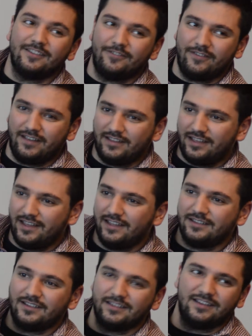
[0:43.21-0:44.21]
a movement, that we
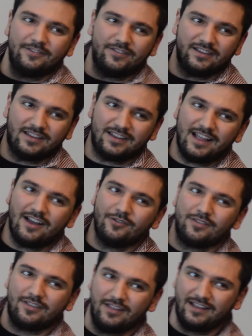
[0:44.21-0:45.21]
can speak about a
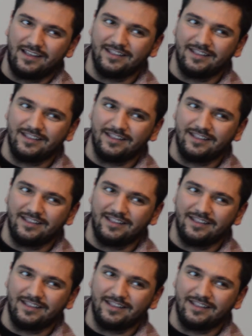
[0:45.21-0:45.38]
no hate